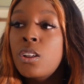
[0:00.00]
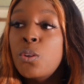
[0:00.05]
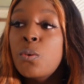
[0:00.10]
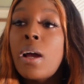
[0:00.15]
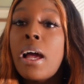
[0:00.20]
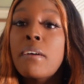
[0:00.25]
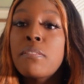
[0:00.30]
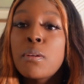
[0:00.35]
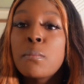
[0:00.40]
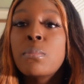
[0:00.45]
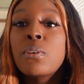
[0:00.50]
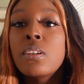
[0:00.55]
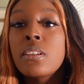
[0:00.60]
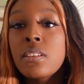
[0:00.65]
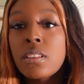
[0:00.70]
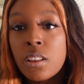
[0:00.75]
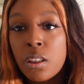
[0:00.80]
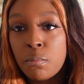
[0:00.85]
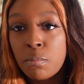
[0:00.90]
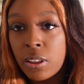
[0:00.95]
have to put
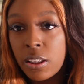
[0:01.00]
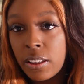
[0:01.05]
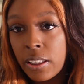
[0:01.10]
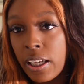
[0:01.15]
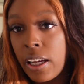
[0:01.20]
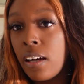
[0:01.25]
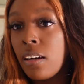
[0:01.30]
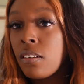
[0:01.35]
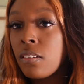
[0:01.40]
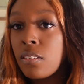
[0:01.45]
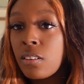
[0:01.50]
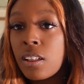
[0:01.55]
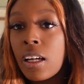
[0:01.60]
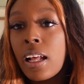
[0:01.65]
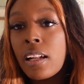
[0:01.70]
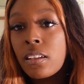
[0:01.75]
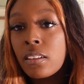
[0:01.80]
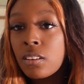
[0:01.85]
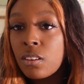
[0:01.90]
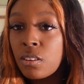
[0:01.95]
something down. You got
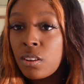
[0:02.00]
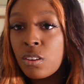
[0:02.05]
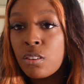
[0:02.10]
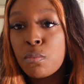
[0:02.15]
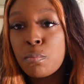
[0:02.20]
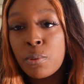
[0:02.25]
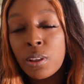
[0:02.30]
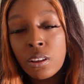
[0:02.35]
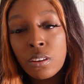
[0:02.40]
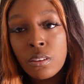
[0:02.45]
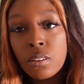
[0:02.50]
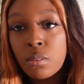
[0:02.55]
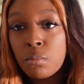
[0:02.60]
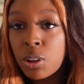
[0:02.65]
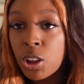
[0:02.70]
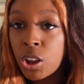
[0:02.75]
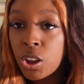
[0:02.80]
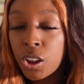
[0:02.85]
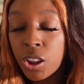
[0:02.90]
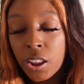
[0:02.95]
to, sprinkle some
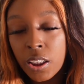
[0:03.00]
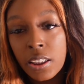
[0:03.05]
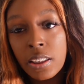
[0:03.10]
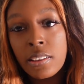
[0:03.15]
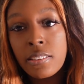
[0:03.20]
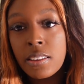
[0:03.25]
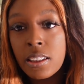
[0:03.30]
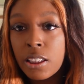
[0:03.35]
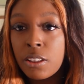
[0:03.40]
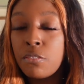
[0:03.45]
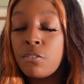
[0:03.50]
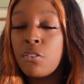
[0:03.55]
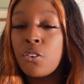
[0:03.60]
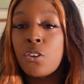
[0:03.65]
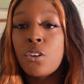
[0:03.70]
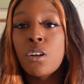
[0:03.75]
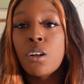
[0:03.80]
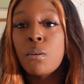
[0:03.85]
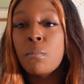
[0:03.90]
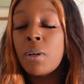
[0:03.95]
sugar in the tea
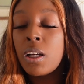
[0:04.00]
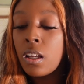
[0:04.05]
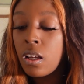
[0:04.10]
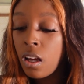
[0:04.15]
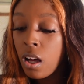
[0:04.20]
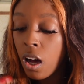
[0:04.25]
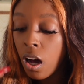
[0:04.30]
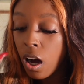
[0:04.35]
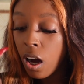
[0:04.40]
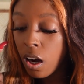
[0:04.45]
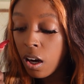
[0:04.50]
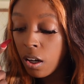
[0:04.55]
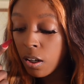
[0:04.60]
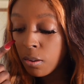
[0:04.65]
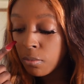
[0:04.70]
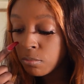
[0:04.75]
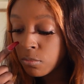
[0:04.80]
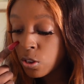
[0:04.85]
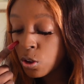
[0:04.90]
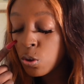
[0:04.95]
for
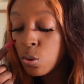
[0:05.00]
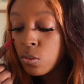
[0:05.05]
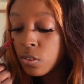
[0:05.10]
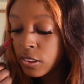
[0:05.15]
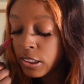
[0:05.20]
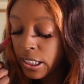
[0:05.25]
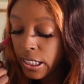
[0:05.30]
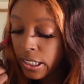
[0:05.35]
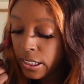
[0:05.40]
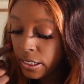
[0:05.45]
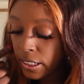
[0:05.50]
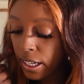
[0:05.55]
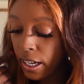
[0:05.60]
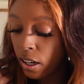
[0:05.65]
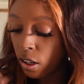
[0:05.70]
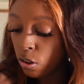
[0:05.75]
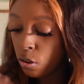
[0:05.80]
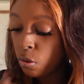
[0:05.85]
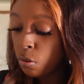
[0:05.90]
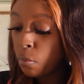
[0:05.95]
them to stand
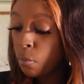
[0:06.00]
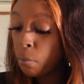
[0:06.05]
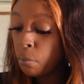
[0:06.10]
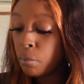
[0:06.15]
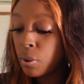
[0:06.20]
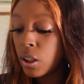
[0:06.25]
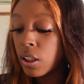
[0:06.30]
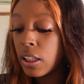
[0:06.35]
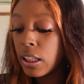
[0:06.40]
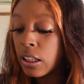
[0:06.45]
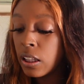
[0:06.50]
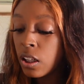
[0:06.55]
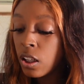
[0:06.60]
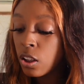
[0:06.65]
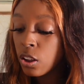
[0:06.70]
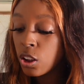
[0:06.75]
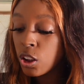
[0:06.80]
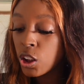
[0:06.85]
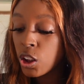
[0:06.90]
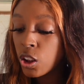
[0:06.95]
out. But
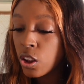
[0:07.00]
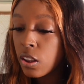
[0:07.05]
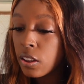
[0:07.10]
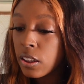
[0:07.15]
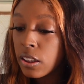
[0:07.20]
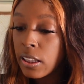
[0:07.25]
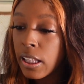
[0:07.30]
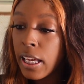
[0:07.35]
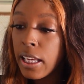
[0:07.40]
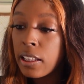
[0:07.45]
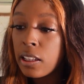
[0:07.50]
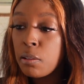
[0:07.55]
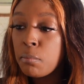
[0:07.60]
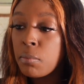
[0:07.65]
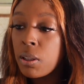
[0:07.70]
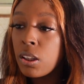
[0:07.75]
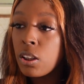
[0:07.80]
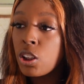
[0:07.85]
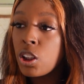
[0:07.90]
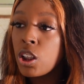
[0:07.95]
constructing that
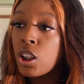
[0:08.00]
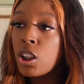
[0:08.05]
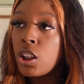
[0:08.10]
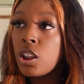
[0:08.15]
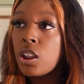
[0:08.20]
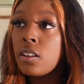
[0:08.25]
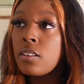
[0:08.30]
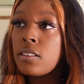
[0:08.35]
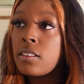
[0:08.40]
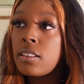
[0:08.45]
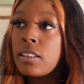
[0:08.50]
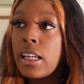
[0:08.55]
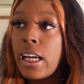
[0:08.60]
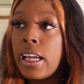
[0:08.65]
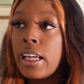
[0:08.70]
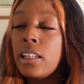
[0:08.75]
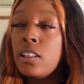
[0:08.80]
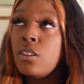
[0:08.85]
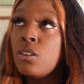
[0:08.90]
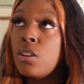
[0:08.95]
email should just
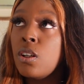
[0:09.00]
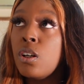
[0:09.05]
state,